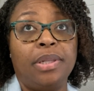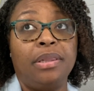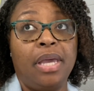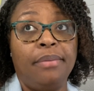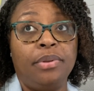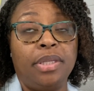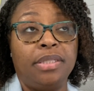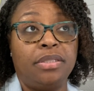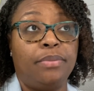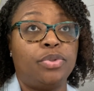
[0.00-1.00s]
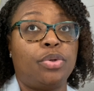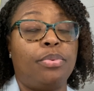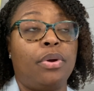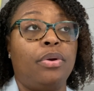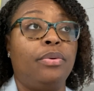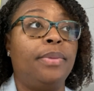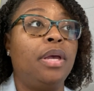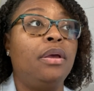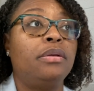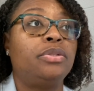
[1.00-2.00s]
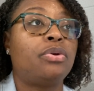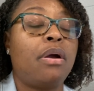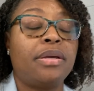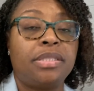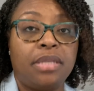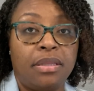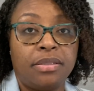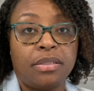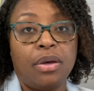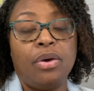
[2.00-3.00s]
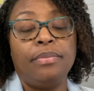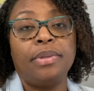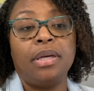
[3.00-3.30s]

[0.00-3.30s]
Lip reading: labeling temperature probe, drawing a stethoscope,